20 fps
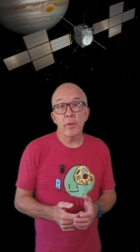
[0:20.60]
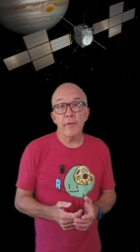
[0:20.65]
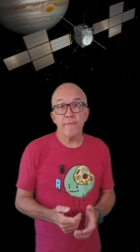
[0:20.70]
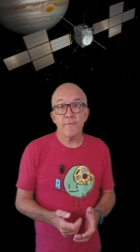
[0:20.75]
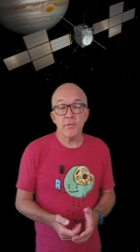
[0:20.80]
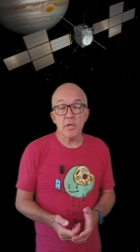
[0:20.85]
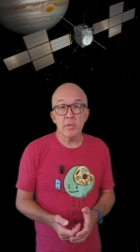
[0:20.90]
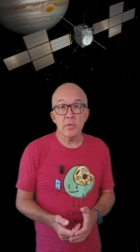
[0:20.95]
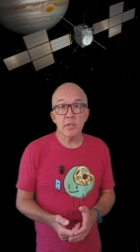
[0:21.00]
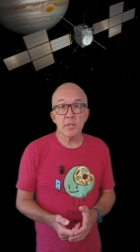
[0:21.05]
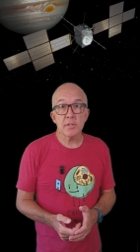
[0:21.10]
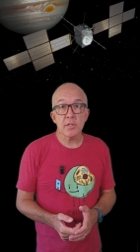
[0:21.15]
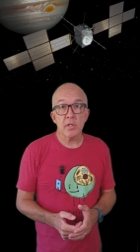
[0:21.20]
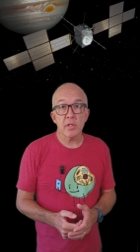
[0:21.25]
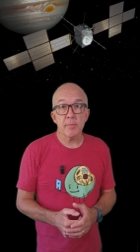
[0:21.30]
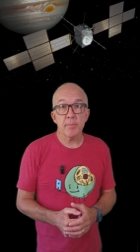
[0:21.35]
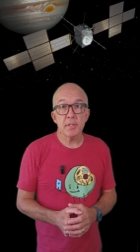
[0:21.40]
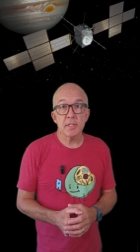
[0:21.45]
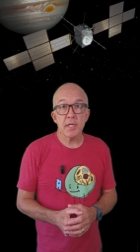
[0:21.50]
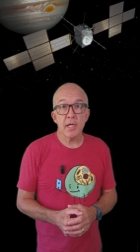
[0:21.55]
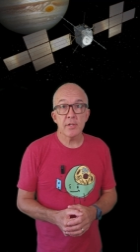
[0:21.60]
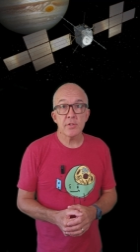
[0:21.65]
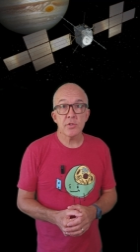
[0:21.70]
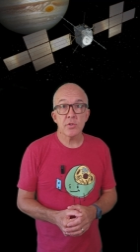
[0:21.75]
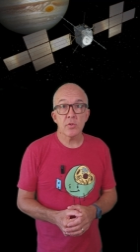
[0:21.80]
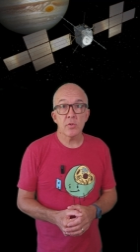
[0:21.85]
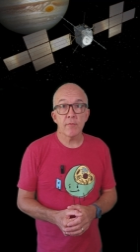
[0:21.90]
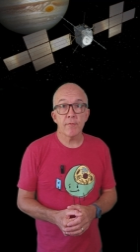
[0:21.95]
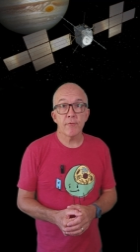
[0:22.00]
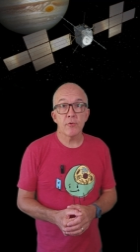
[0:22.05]
with a focus on the
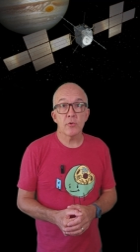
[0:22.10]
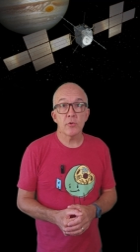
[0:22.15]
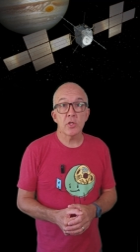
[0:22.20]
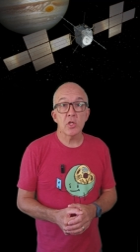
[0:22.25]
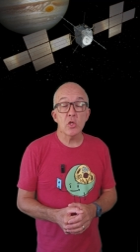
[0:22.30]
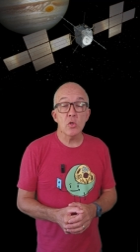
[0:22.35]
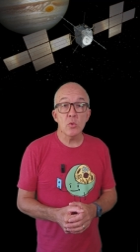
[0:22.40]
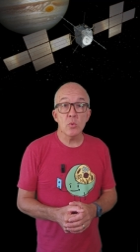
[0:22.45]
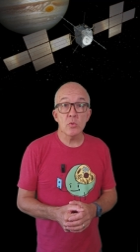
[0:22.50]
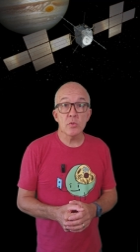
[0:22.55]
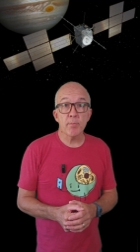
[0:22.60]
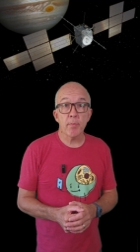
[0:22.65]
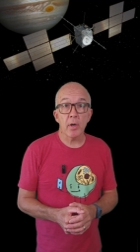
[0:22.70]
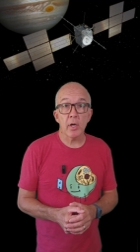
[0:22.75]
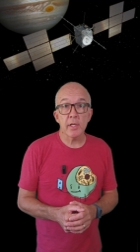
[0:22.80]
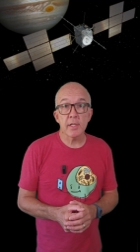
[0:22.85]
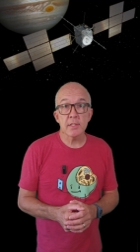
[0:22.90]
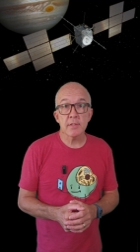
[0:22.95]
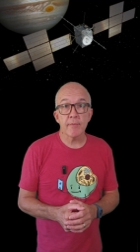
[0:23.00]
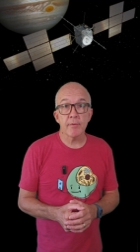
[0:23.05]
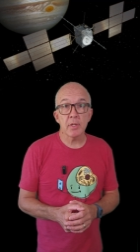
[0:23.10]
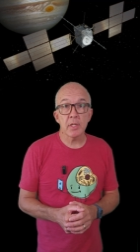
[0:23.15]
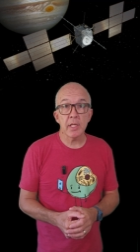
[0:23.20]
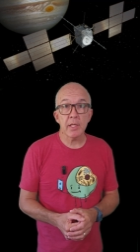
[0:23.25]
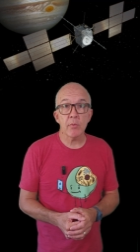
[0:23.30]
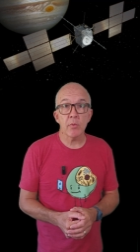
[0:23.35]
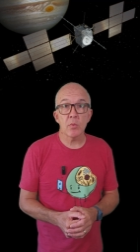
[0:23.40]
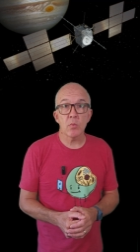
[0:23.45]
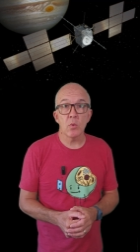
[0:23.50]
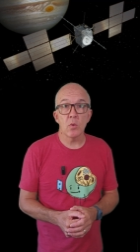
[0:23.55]
potential for huge bodies of
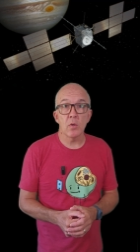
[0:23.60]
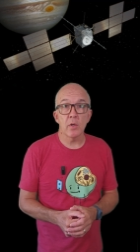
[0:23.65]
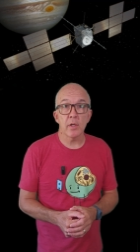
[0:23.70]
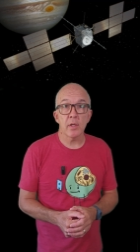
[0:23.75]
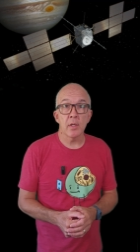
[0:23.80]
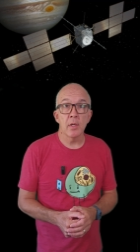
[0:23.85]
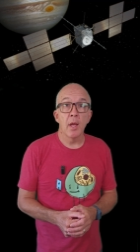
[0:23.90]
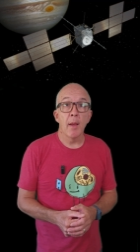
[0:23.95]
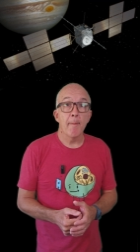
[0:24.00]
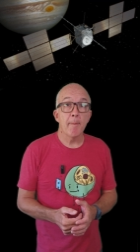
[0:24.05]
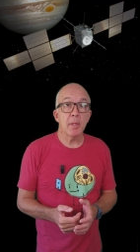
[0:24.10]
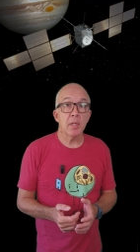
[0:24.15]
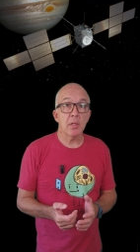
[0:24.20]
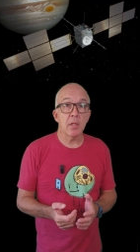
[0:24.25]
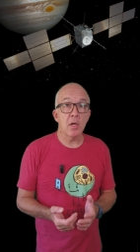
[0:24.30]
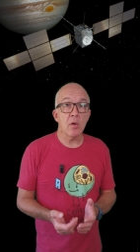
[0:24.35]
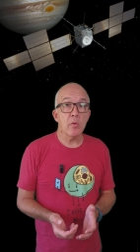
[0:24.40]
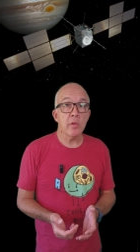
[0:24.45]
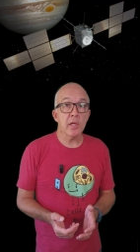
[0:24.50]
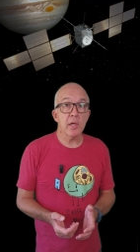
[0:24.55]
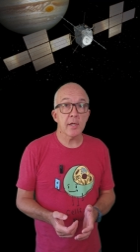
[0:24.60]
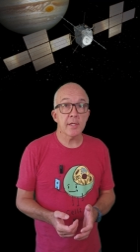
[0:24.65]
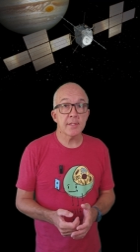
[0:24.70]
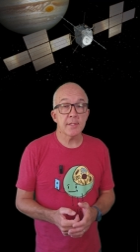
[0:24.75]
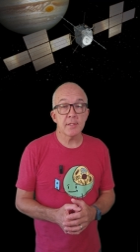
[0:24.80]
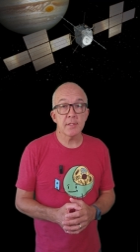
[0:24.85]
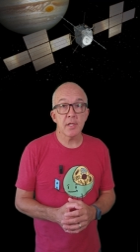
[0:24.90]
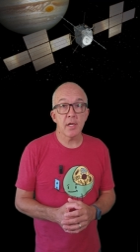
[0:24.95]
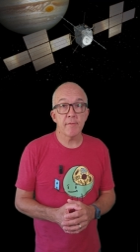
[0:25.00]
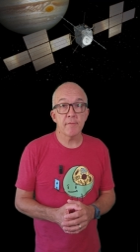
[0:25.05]
liquid water below the
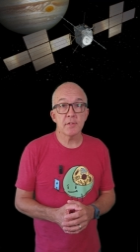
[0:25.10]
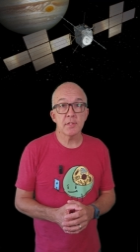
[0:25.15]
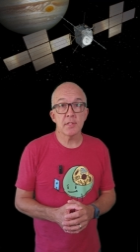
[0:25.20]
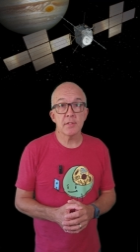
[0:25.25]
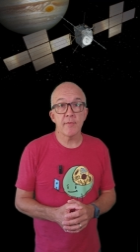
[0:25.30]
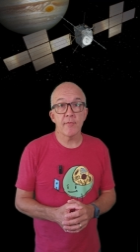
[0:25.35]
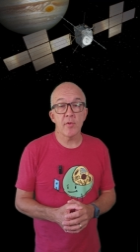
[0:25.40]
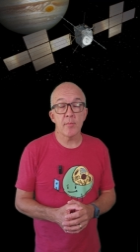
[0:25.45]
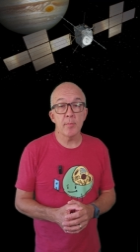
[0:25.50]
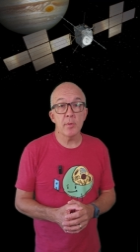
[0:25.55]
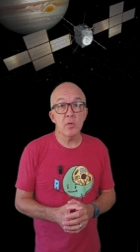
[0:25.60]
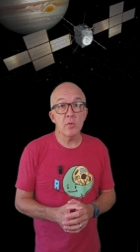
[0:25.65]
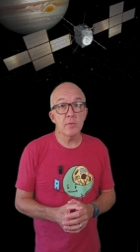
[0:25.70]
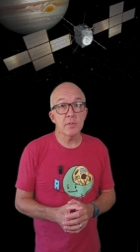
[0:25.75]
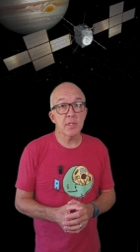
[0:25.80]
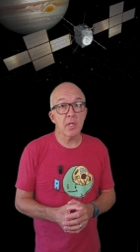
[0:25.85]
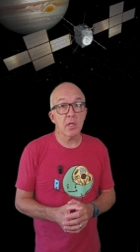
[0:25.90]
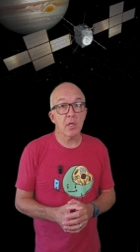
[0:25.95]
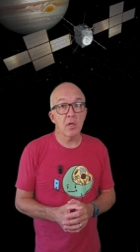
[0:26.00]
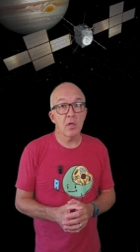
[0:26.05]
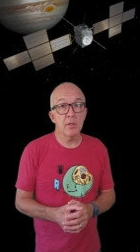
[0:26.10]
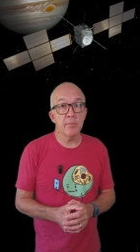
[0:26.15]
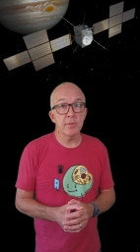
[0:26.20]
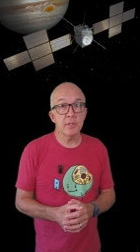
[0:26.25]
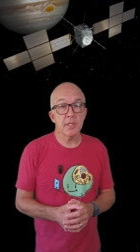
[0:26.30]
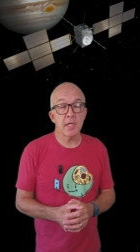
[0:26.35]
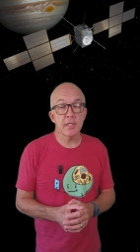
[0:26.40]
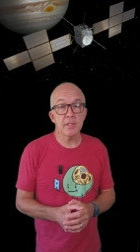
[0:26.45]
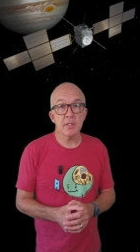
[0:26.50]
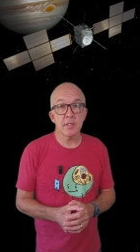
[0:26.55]
icy surfaces of the moons that could
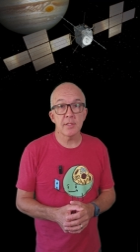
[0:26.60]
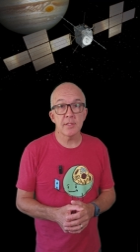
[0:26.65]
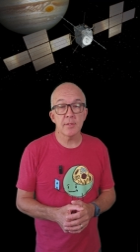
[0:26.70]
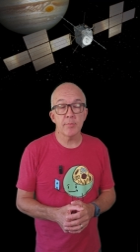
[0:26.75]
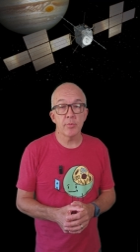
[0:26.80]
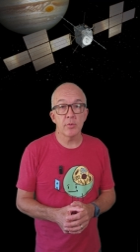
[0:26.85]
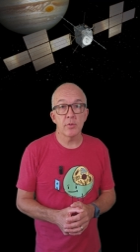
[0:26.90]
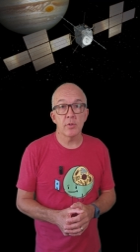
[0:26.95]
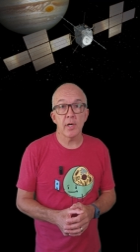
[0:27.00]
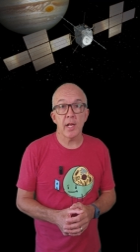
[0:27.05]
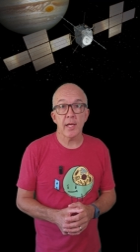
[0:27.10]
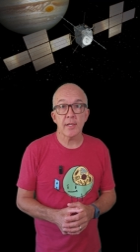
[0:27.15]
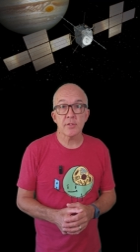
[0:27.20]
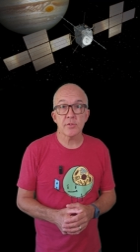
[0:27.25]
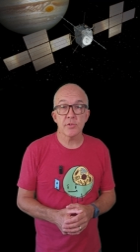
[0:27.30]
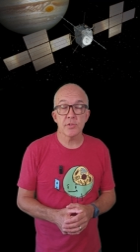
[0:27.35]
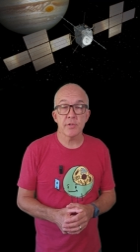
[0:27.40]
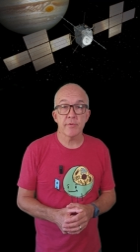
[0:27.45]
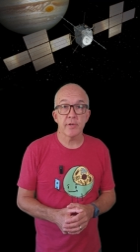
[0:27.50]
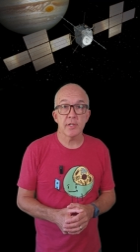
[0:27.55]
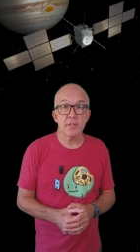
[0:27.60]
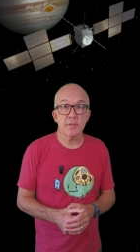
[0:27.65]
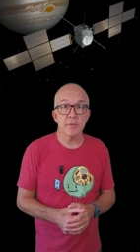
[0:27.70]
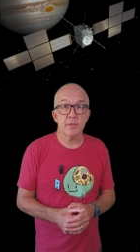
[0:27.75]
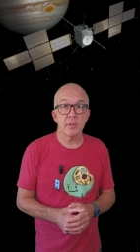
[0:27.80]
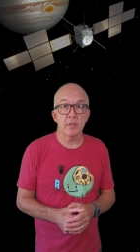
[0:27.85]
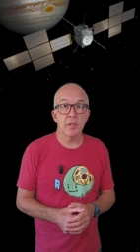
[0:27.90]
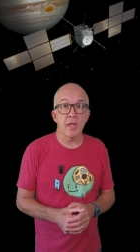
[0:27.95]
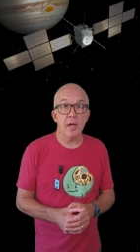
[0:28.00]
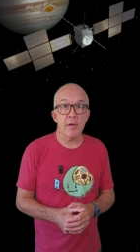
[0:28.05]
potentially support
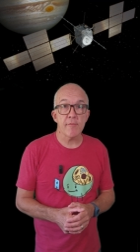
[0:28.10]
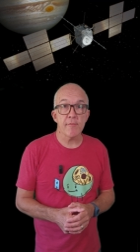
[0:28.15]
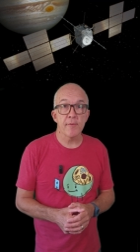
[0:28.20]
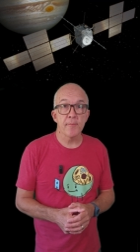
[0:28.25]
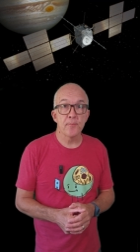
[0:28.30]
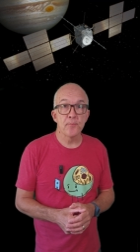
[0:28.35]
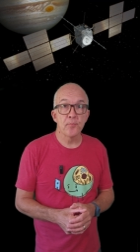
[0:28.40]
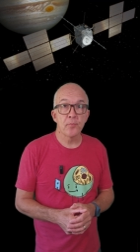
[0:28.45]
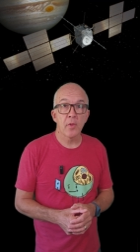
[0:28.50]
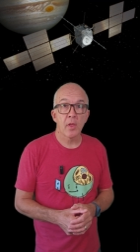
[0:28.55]
extraterrestrial life.